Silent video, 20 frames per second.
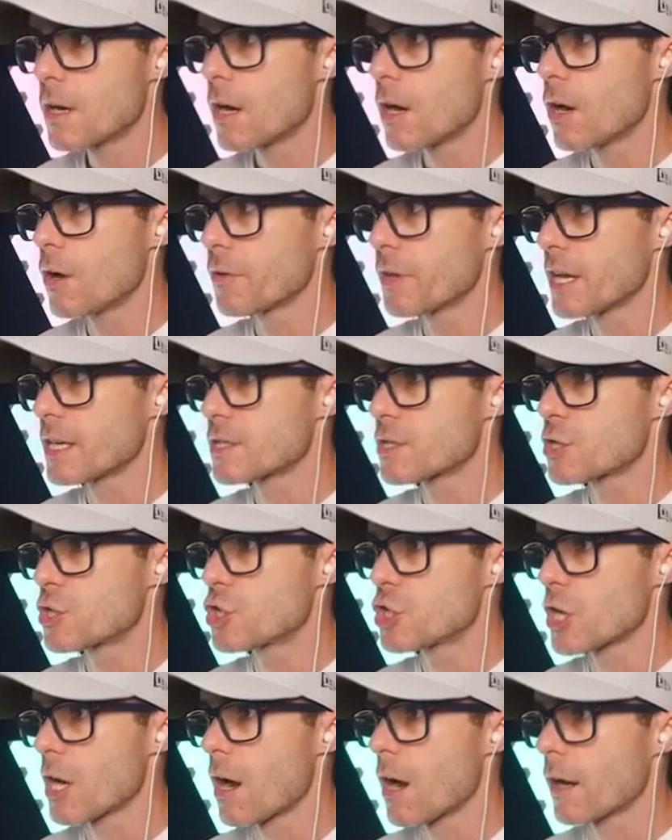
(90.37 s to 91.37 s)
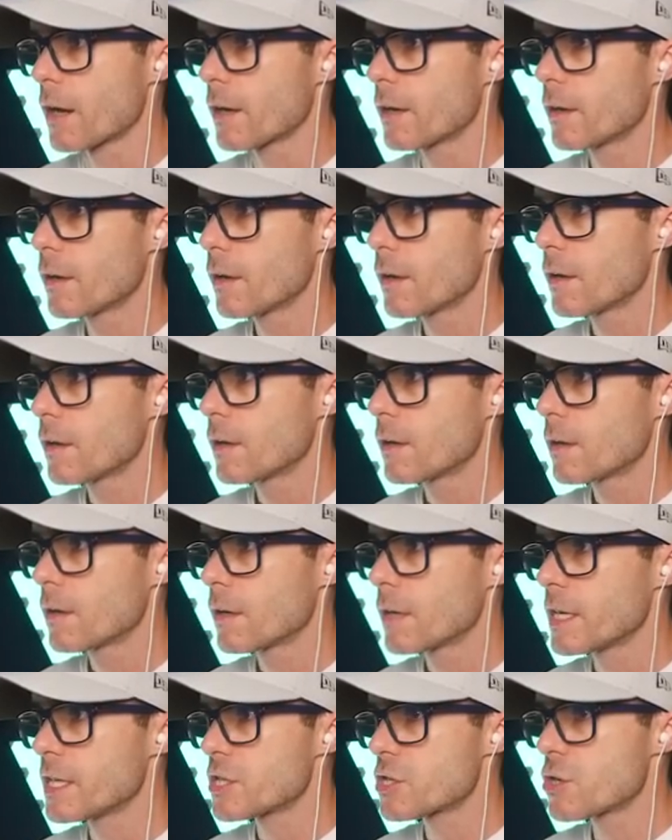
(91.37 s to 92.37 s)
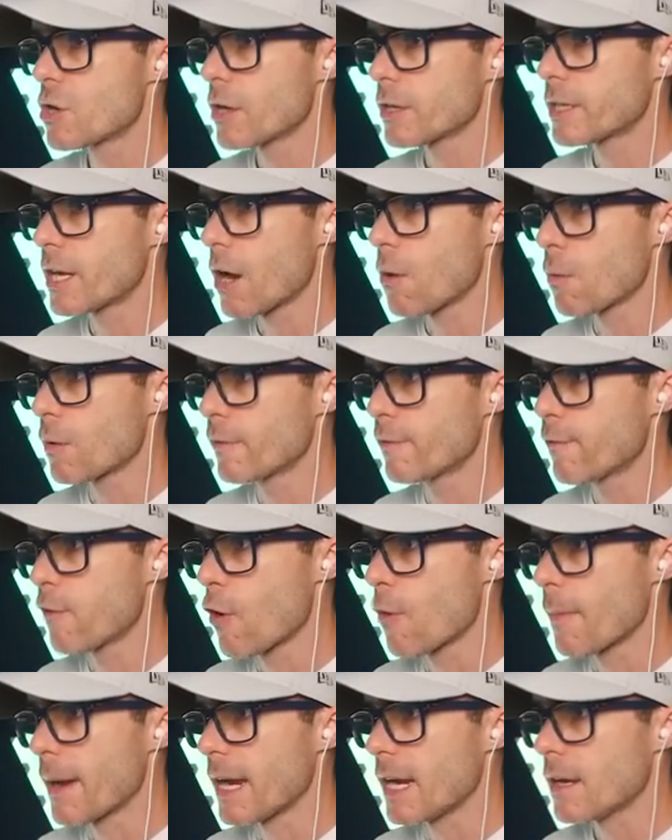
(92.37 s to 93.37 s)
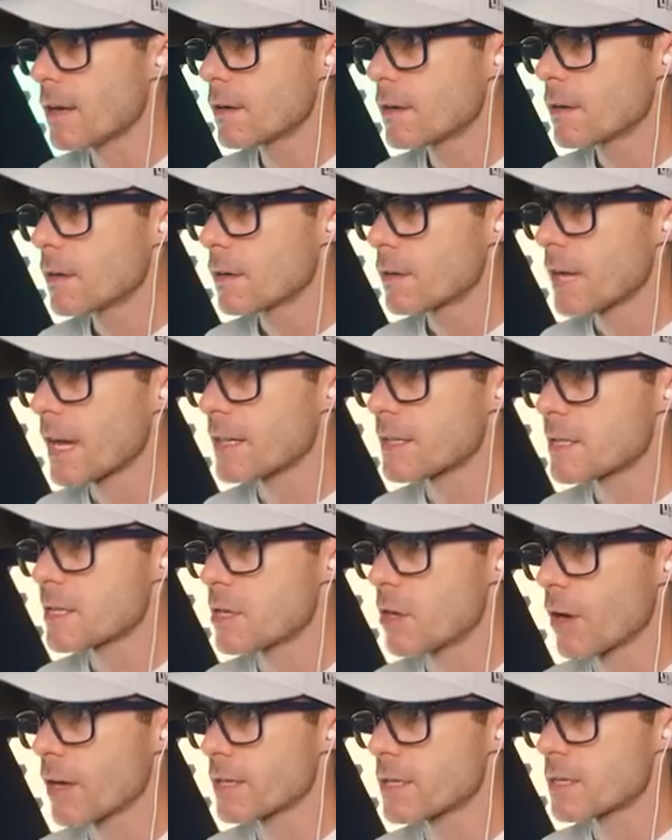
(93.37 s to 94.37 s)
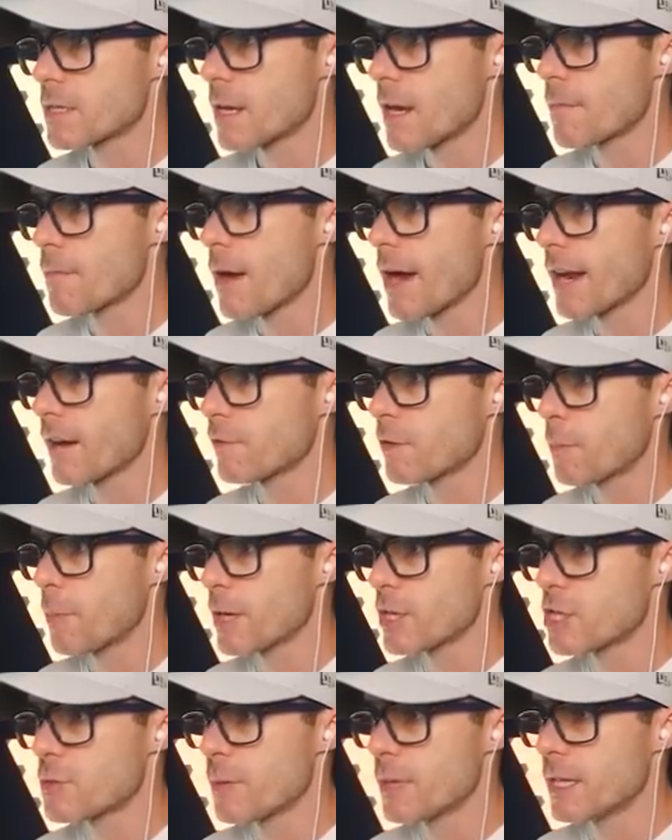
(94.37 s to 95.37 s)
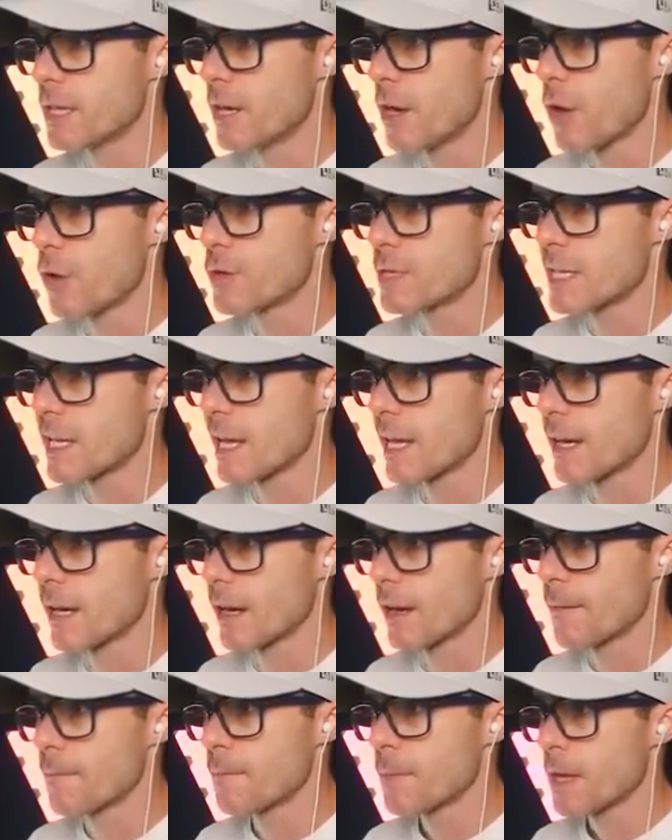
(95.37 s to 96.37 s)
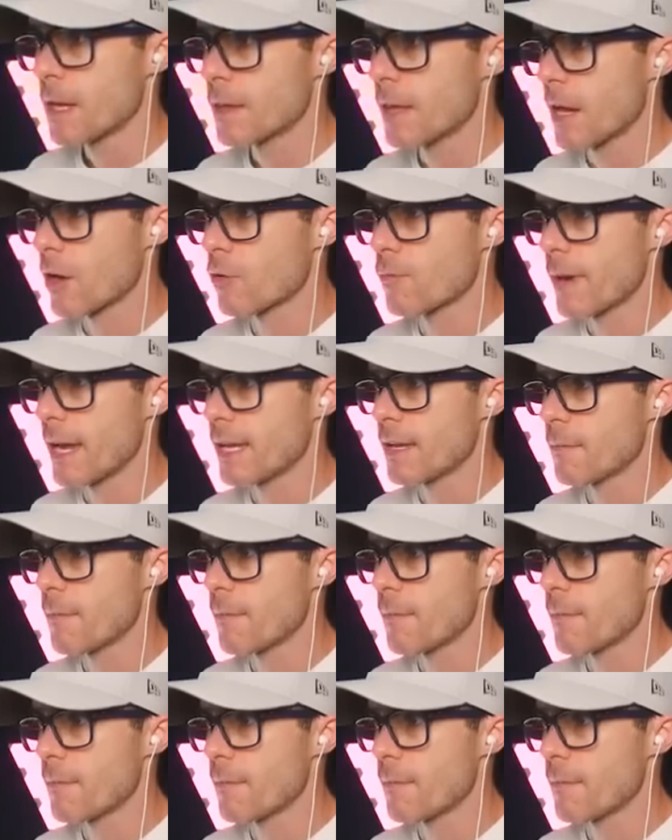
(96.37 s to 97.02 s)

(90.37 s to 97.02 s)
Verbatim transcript: Oh, there's the shark. He's not going for me. That's nice. I might have to punch him in the nose later. That'll make